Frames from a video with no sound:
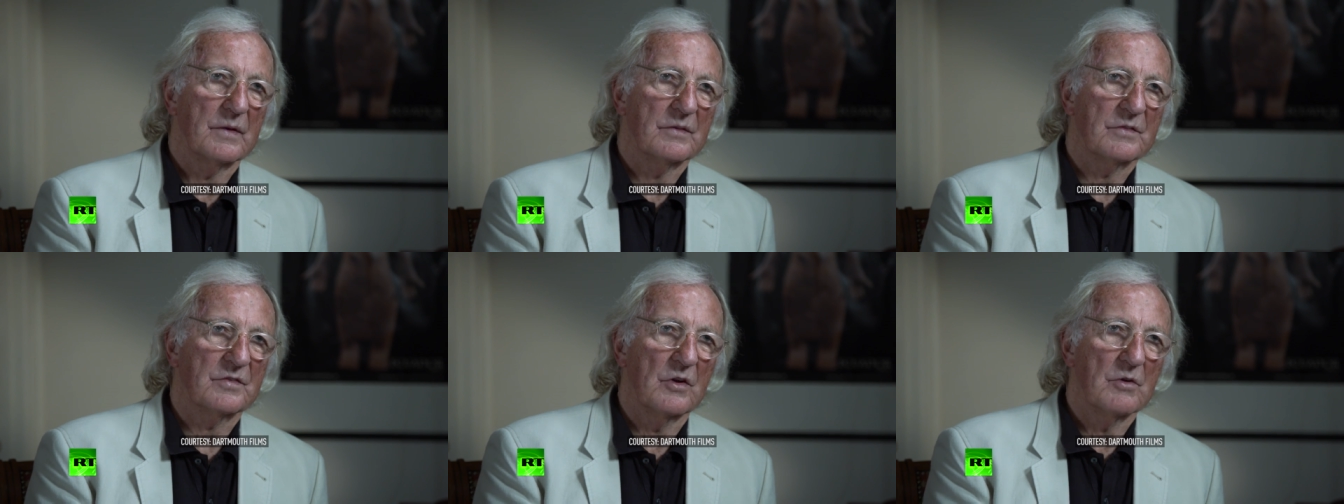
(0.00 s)

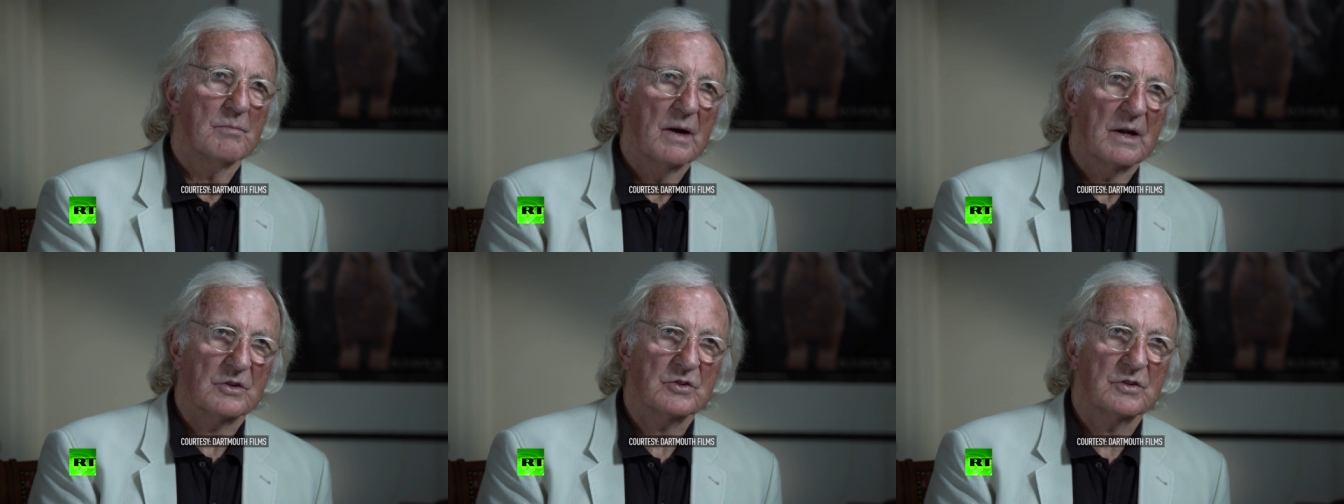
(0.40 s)
so
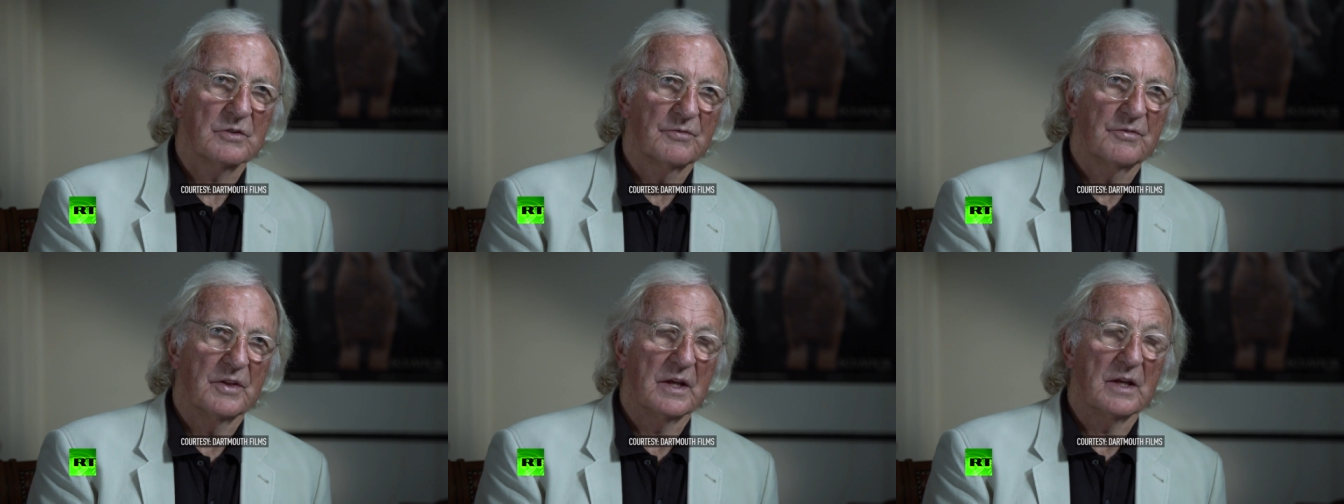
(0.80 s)
much
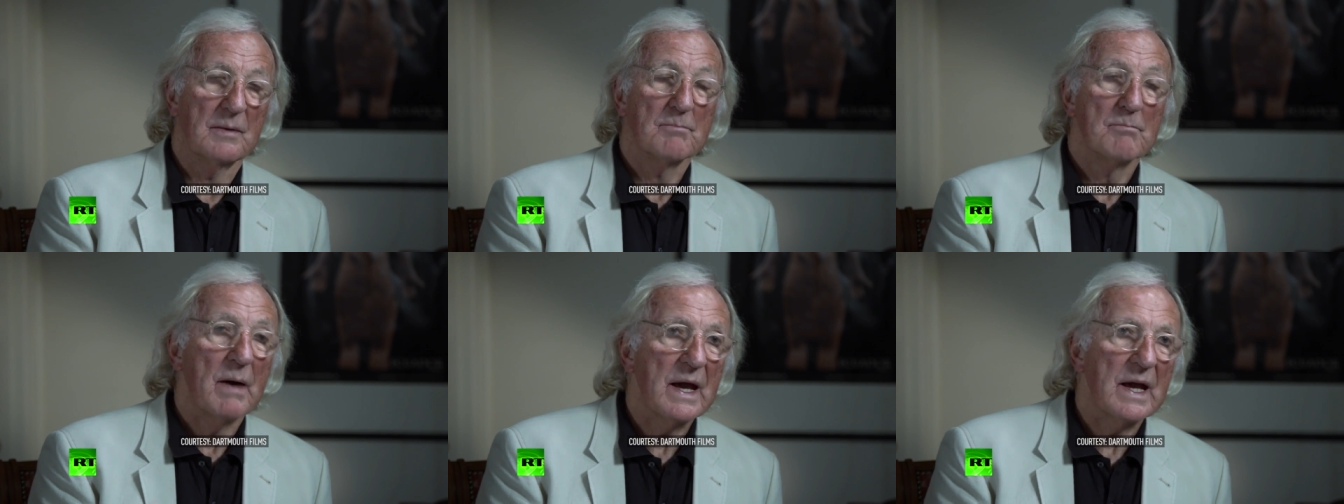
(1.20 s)
of the
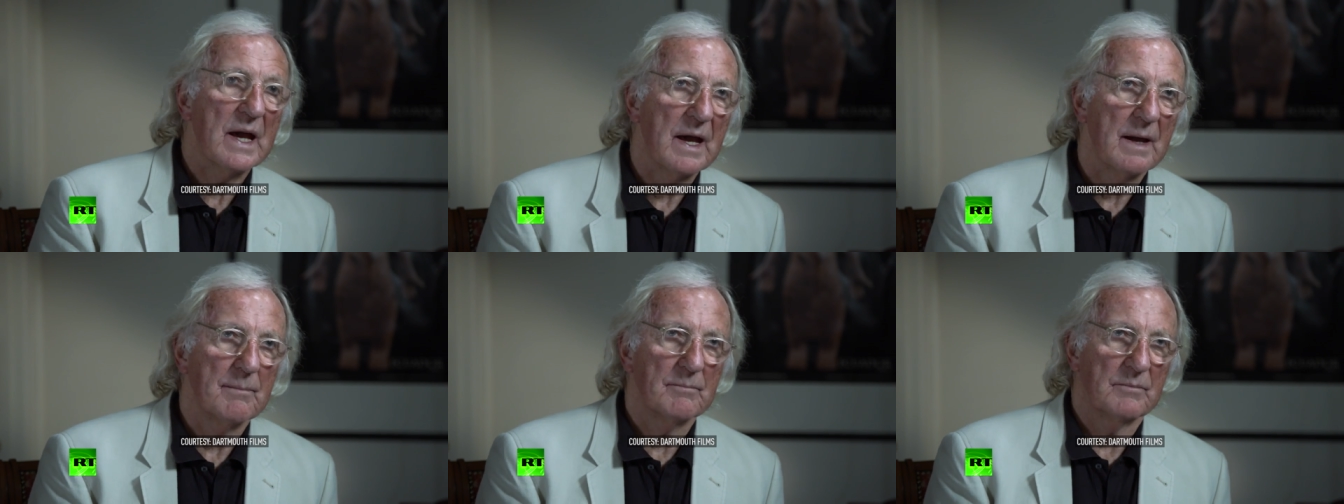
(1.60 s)

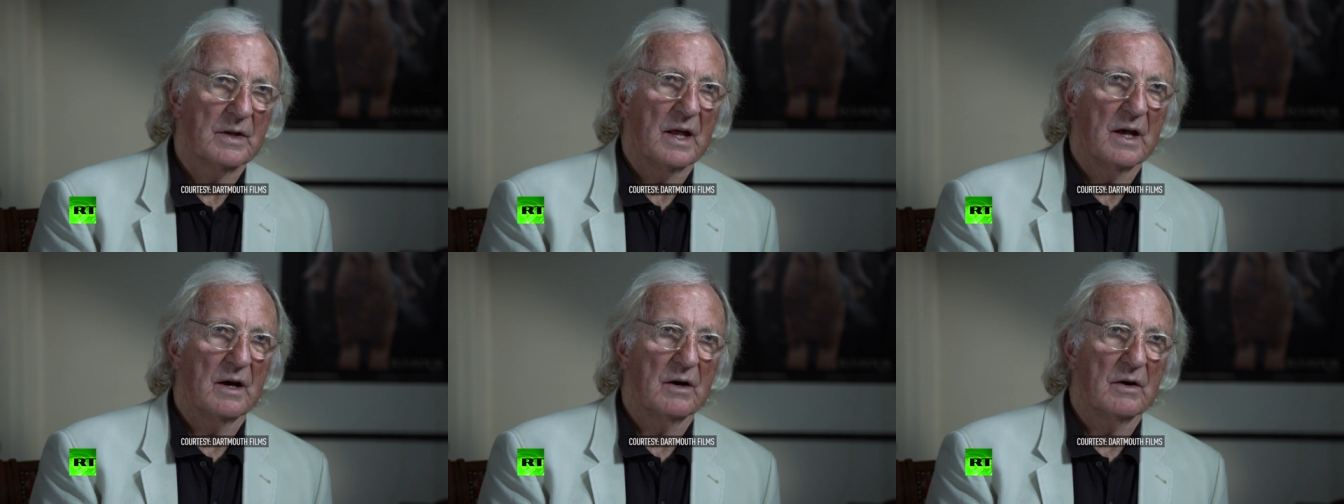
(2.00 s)
mayhem
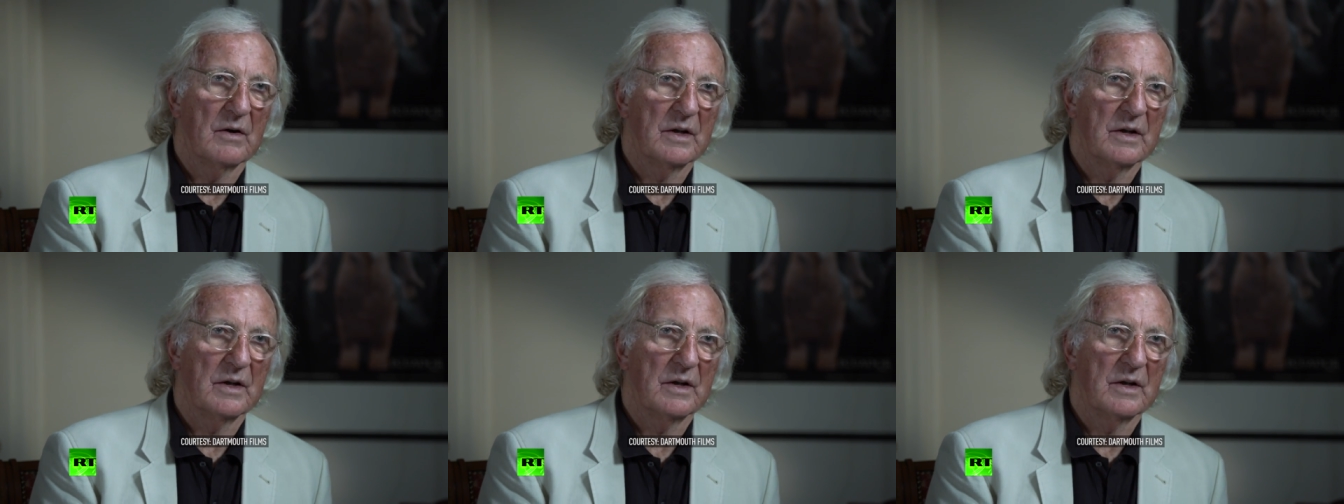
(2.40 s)
now